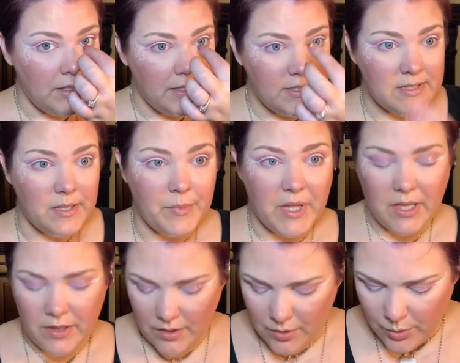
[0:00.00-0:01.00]
something in
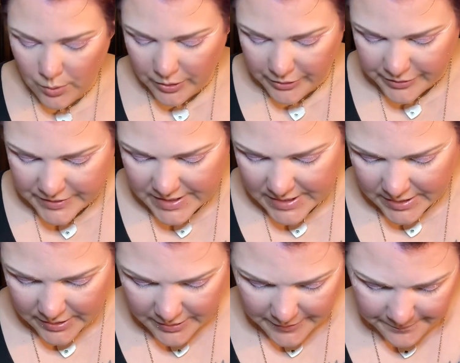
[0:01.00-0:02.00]
the corners
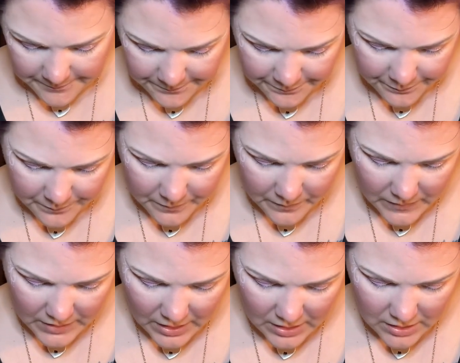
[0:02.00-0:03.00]
here.
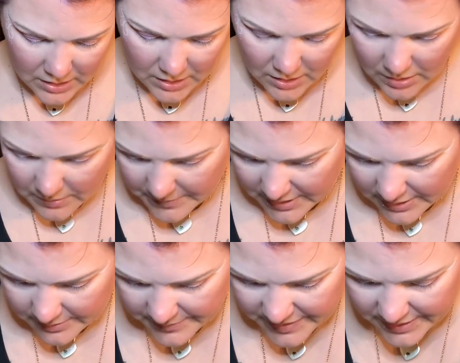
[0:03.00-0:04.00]
And
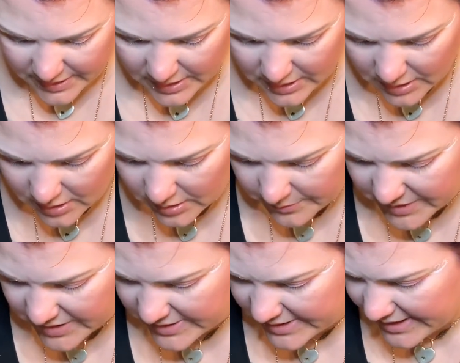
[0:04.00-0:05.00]
I'm thinking I'm going
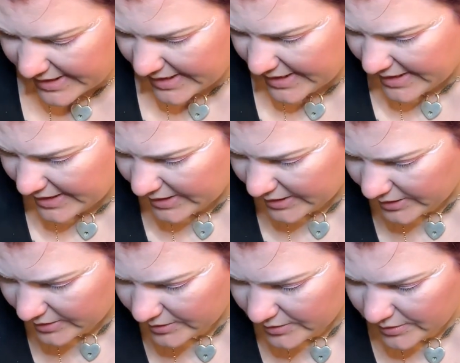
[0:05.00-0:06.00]
to take
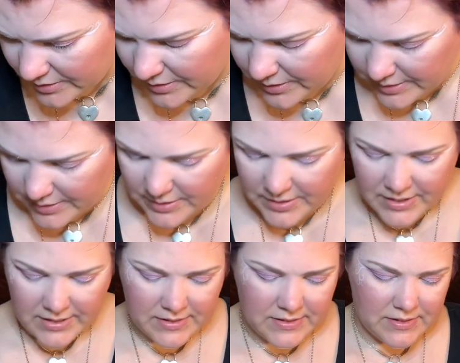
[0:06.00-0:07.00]

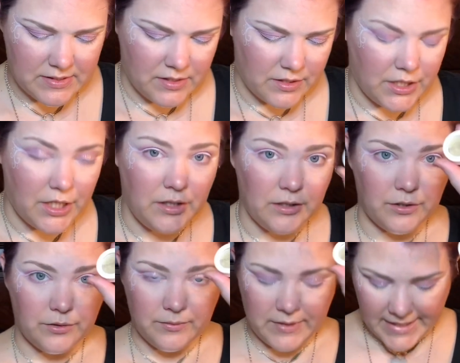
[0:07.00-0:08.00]
this color
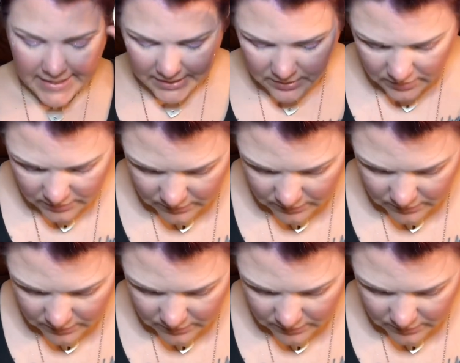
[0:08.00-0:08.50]
Rain,